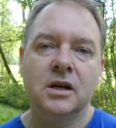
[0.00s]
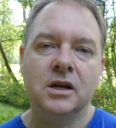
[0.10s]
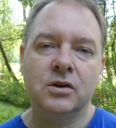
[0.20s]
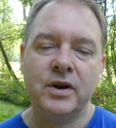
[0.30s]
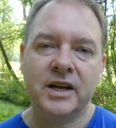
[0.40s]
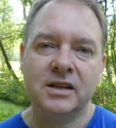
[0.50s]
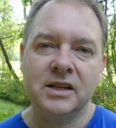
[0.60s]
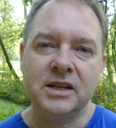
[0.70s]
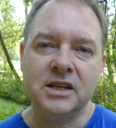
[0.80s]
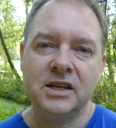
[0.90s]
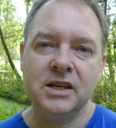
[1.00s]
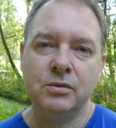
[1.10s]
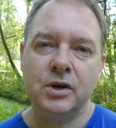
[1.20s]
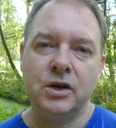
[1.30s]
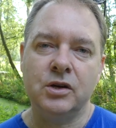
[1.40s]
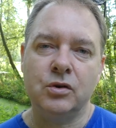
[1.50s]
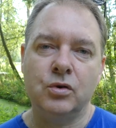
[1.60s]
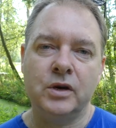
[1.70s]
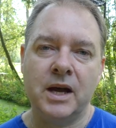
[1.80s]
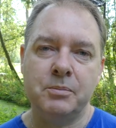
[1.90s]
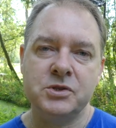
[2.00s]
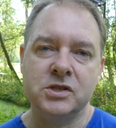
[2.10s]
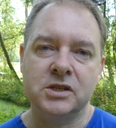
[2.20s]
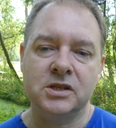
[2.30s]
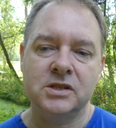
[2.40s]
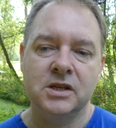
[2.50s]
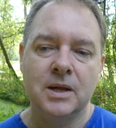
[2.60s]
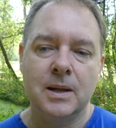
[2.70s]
correctly keyword it or caption it.